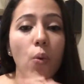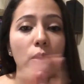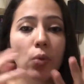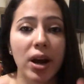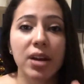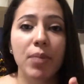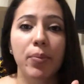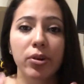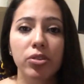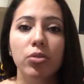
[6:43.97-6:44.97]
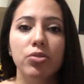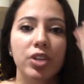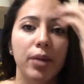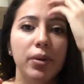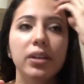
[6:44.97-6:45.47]
When writing my personal
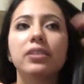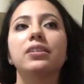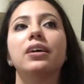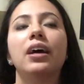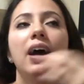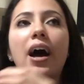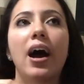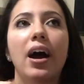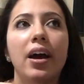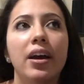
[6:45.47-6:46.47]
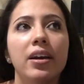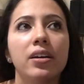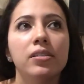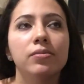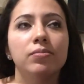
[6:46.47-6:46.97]
statement,
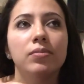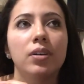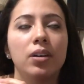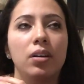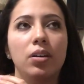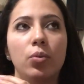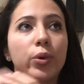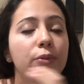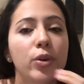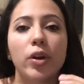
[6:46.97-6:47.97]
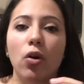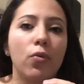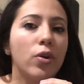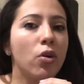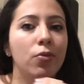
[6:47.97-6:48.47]
I reviewed it
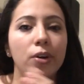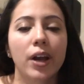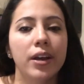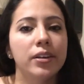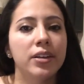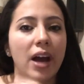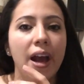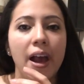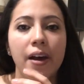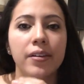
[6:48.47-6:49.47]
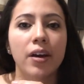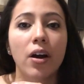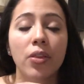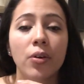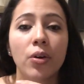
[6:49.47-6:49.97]
over and over again. I had
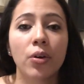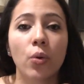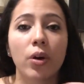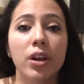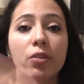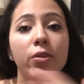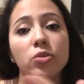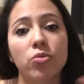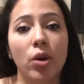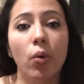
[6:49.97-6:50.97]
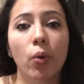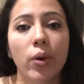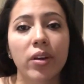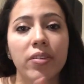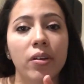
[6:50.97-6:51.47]
other individuals I work
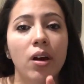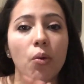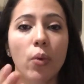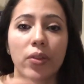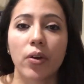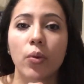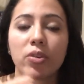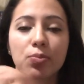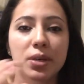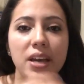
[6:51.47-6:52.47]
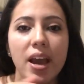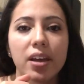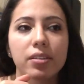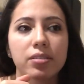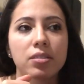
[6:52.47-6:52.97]
with, whether it was
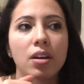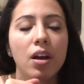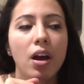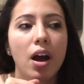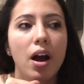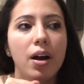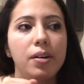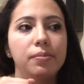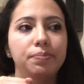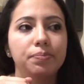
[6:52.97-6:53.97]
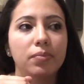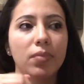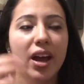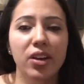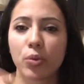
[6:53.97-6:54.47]
PAs,
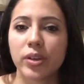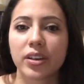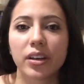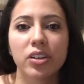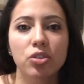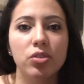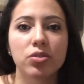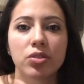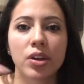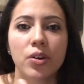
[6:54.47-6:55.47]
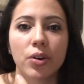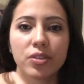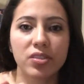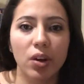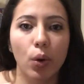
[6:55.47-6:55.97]
x-ray technicians,
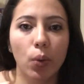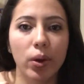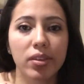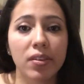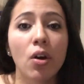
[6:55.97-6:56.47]
nurses I work with,